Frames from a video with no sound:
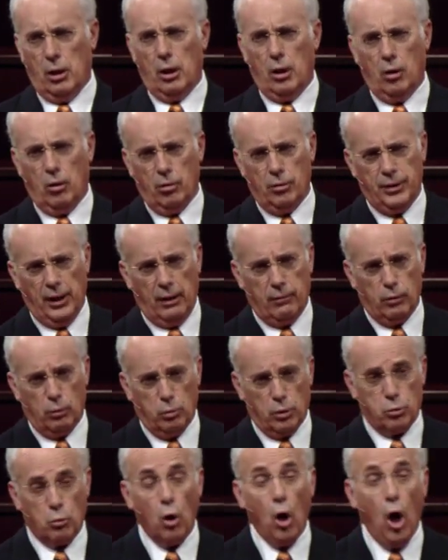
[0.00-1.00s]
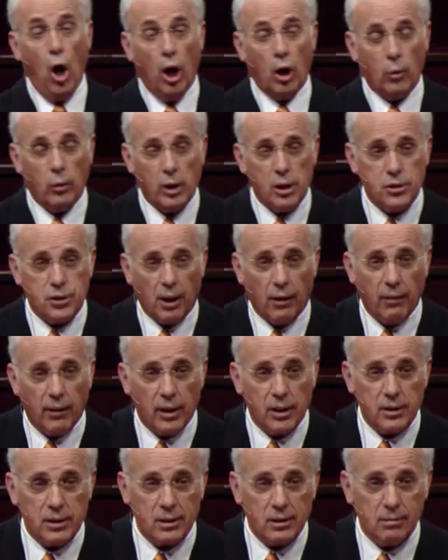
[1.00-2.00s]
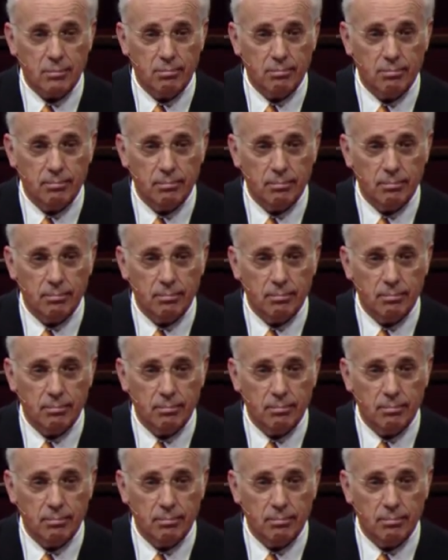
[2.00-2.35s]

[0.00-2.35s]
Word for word: "Oh, David was wrong when he said this.